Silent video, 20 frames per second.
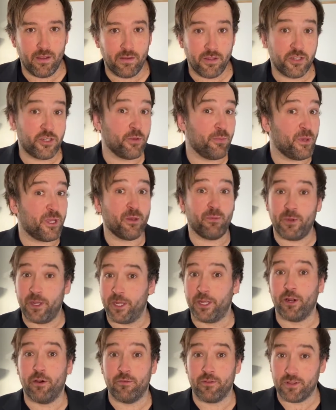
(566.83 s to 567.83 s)
They should be
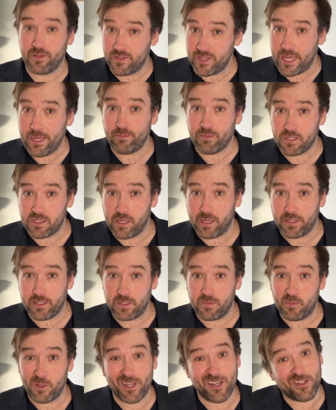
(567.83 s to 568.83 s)
competing over the same
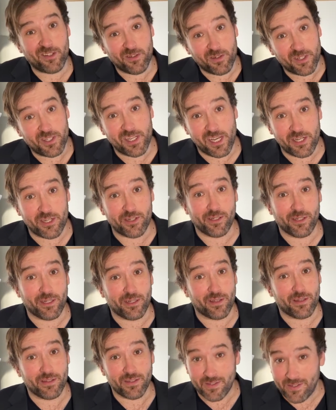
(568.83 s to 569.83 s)
slice, because they're
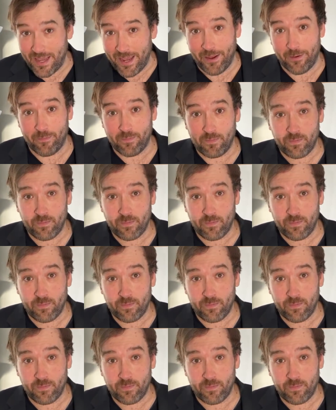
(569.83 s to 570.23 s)
essentially the same.